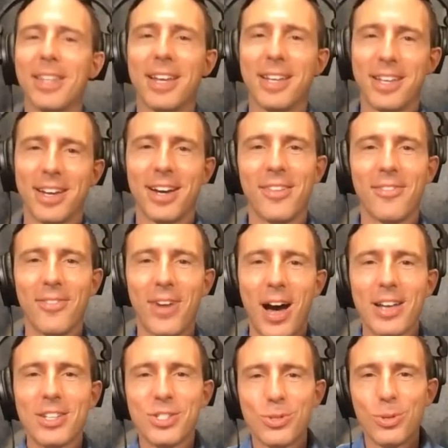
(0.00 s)
like
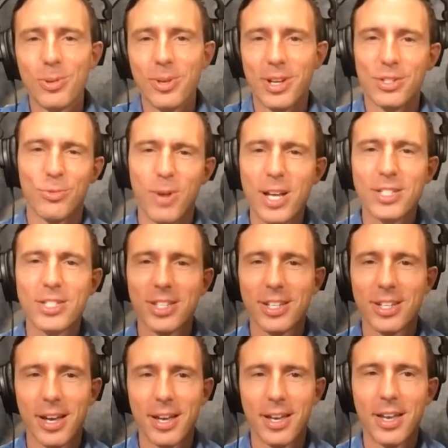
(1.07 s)
high school when I was
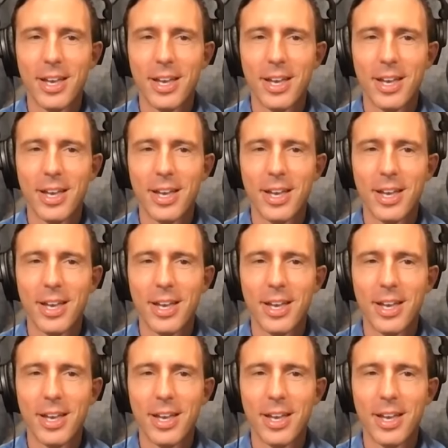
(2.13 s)
wrestling,